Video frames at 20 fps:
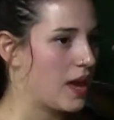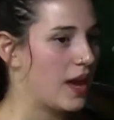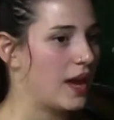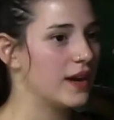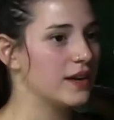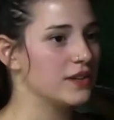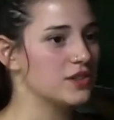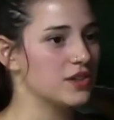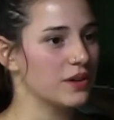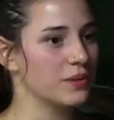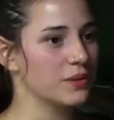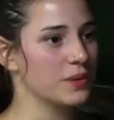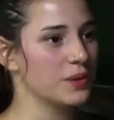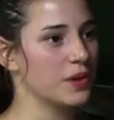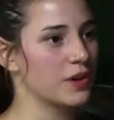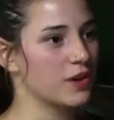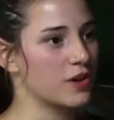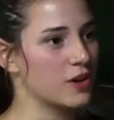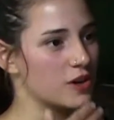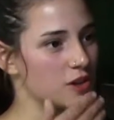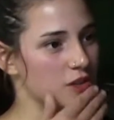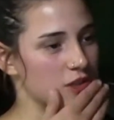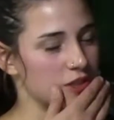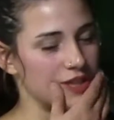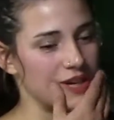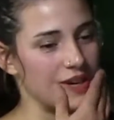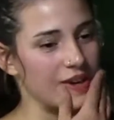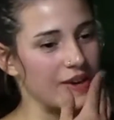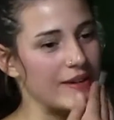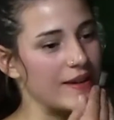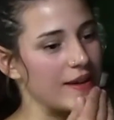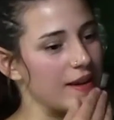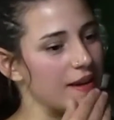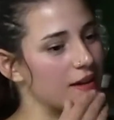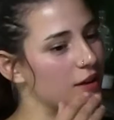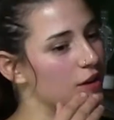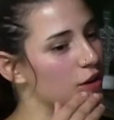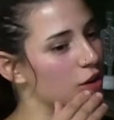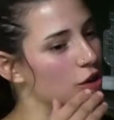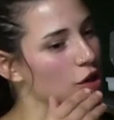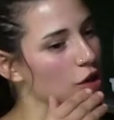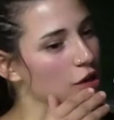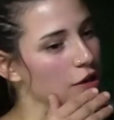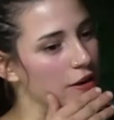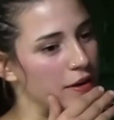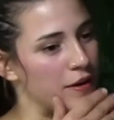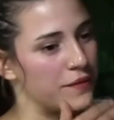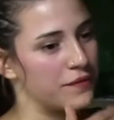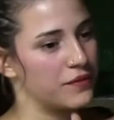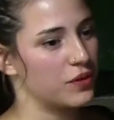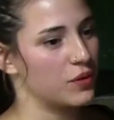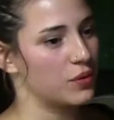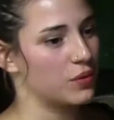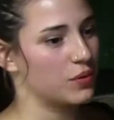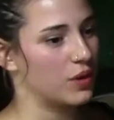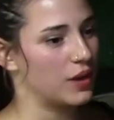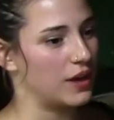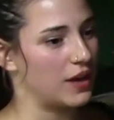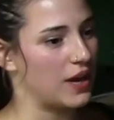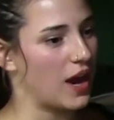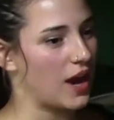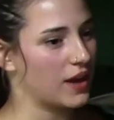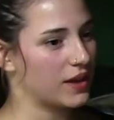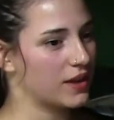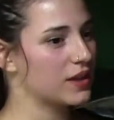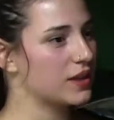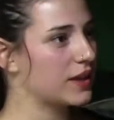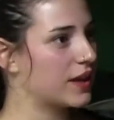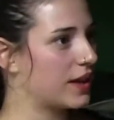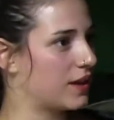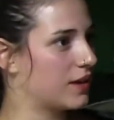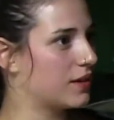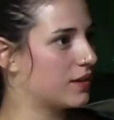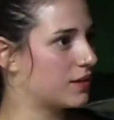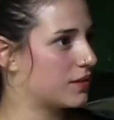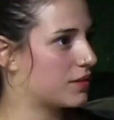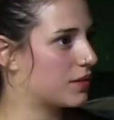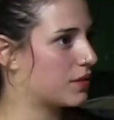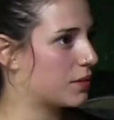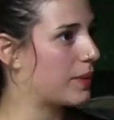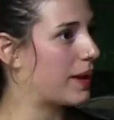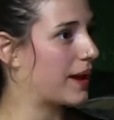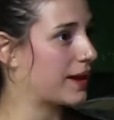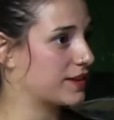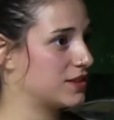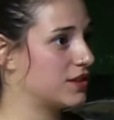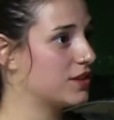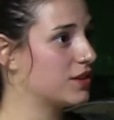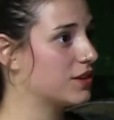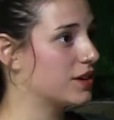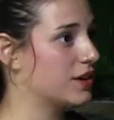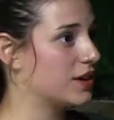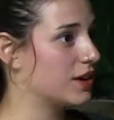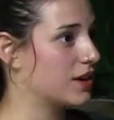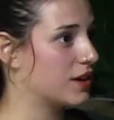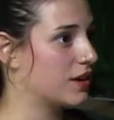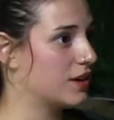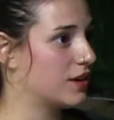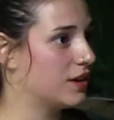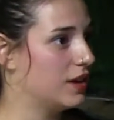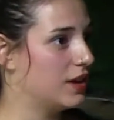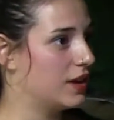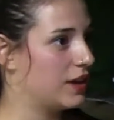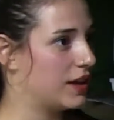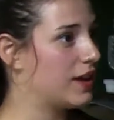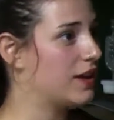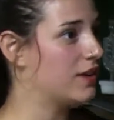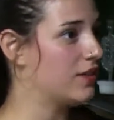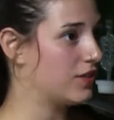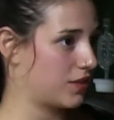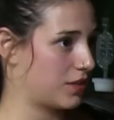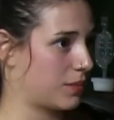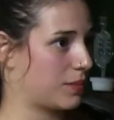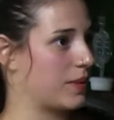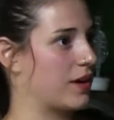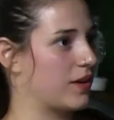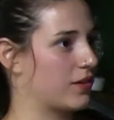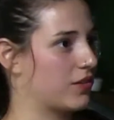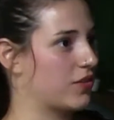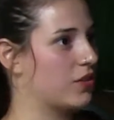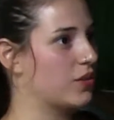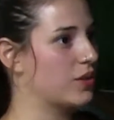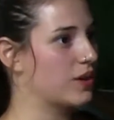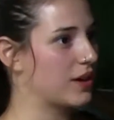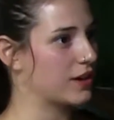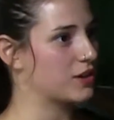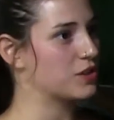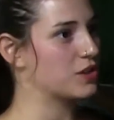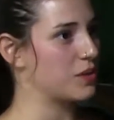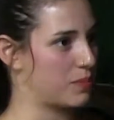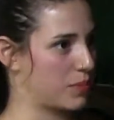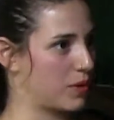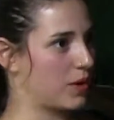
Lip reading: And it generally occurs, it can occur if you inoculate the bacteria into the barrel. So you can actually